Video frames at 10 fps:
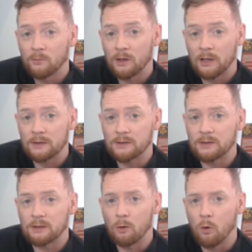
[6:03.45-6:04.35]
I'd like to
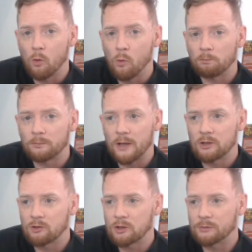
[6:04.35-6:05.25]
see the whole, is
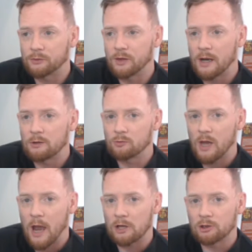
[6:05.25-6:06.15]
Christopher Daniels
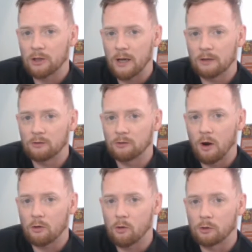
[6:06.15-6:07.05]
actually in the
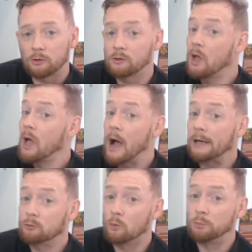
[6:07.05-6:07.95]
Dark Order?
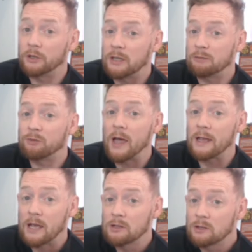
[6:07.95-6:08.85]
I don't believe that
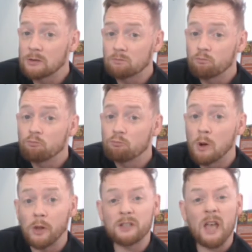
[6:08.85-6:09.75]
he is,
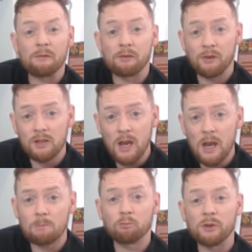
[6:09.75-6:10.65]
but let's have a
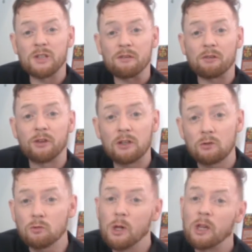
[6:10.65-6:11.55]
vignette, let's have a
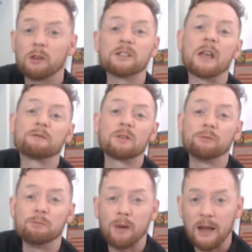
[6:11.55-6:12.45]
video, let's have
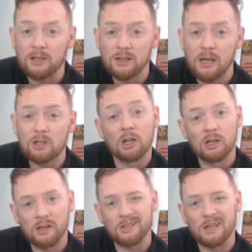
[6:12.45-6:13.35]
something backstage,
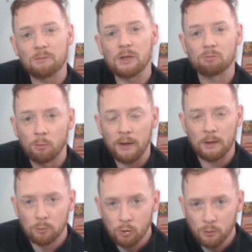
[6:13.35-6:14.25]
and let's keep this
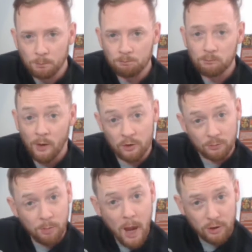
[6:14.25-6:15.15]
momentum going.
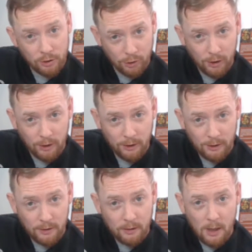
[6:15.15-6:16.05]
Especially
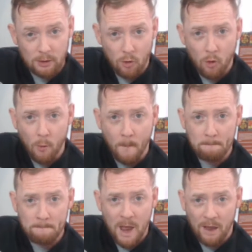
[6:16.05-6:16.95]
as old
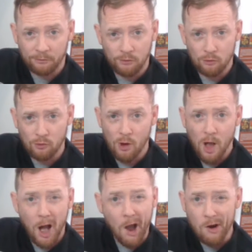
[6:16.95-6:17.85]
Matthew
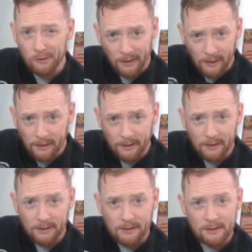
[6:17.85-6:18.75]
Hardy
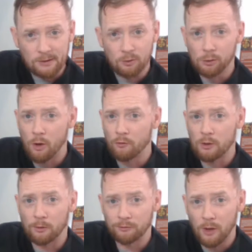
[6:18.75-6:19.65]
is no
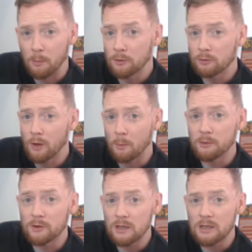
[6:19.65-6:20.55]
longer with
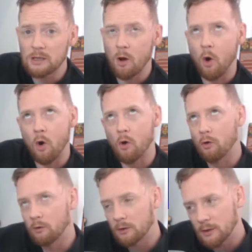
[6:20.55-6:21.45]
WWE,
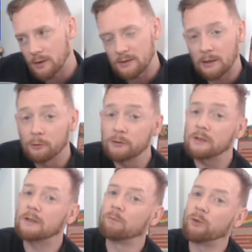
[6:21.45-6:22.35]
or he's
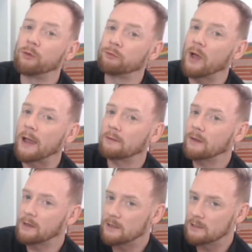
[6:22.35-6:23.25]
alluding to the fact
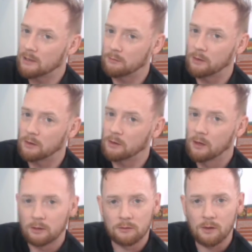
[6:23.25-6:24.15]
that he's leaving
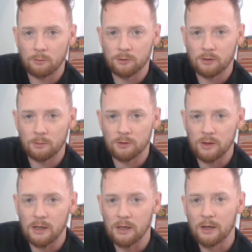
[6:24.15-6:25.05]

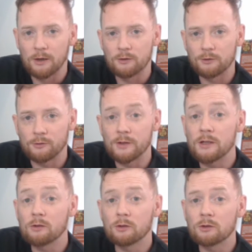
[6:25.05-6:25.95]
WWE. So is
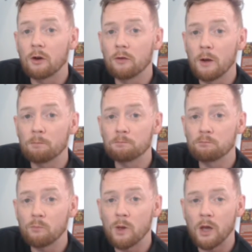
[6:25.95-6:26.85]
he going to turn up
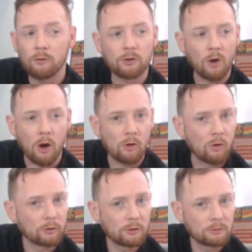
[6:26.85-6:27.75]
in the Dark
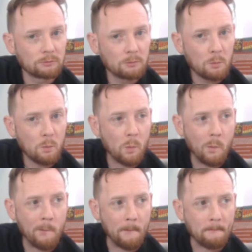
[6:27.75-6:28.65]
Order?
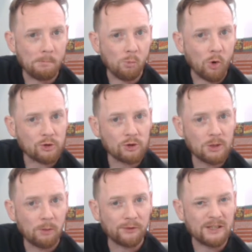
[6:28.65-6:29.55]
Watching
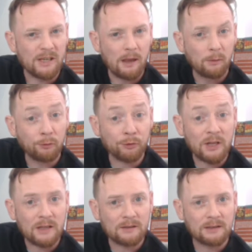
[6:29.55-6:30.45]
some of his
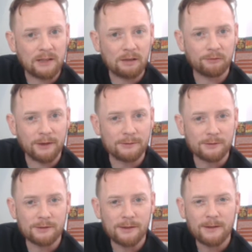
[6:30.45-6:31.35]
Free the Delete
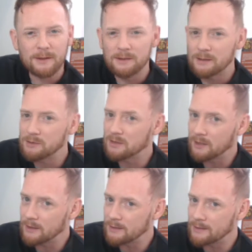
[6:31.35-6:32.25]
videos, he was
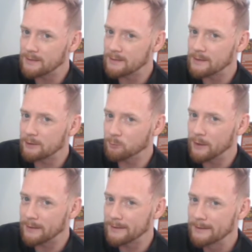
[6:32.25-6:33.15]
teasing it this
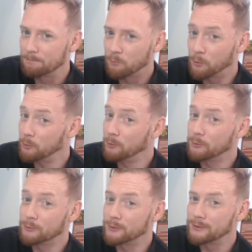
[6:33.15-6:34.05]
week. Who
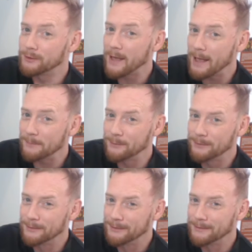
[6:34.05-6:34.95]
knows what's going to
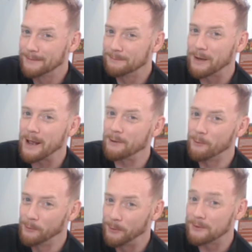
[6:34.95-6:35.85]
happen, but I
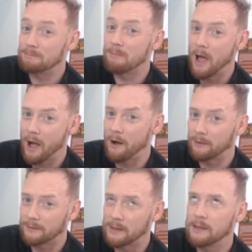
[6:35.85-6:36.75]
hope it's Matt
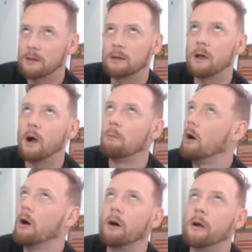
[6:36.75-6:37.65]
Hardy. Come
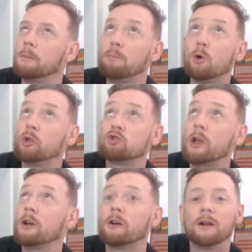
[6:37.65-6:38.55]
on, pull the
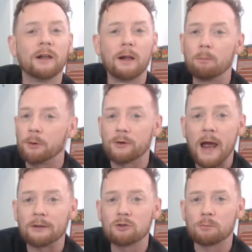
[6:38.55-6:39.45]
trigger, put your
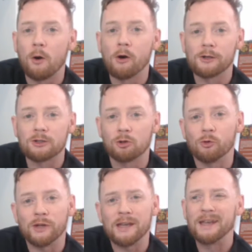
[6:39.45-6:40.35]
hand in your pockets,
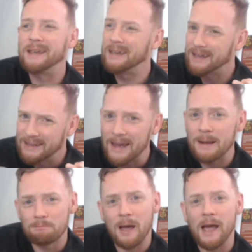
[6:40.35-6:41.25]
Tony.
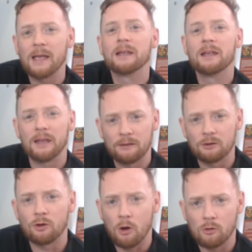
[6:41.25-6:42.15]
Get Matt in the
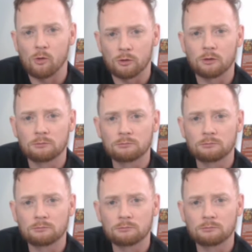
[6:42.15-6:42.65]
Dark Order.